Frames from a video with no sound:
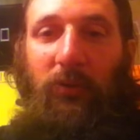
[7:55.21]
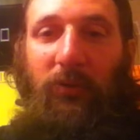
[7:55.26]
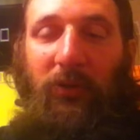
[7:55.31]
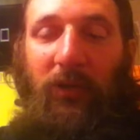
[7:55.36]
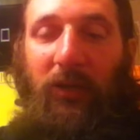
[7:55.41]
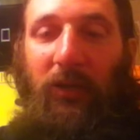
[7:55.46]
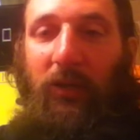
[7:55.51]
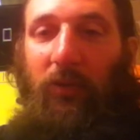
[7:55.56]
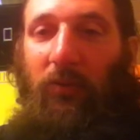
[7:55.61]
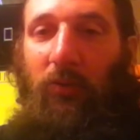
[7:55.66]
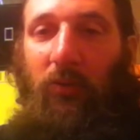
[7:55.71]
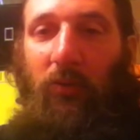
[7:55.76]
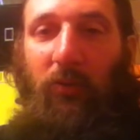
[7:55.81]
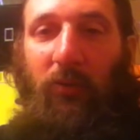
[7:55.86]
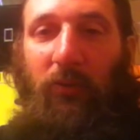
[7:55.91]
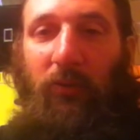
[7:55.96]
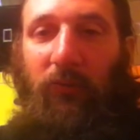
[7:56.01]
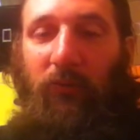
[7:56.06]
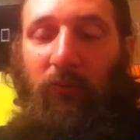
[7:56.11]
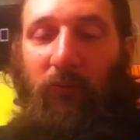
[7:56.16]
take it all
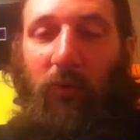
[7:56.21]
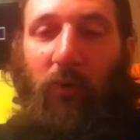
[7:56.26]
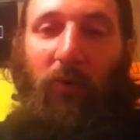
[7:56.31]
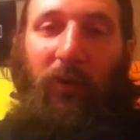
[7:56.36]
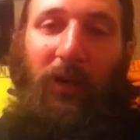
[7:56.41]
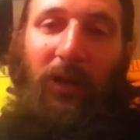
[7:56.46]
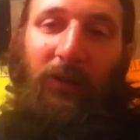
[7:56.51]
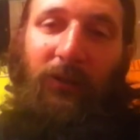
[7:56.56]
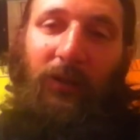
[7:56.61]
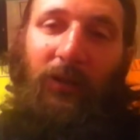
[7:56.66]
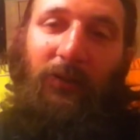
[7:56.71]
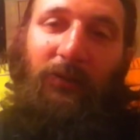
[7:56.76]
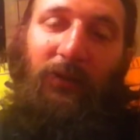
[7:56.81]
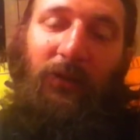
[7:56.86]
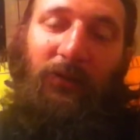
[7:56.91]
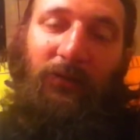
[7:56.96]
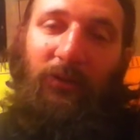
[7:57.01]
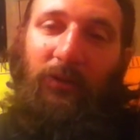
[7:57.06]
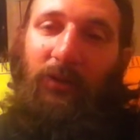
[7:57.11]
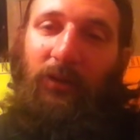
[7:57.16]
and throw it at that
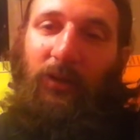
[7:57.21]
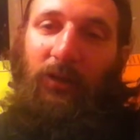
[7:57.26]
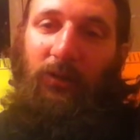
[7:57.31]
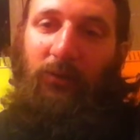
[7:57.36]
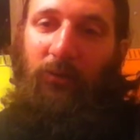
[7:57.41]
designated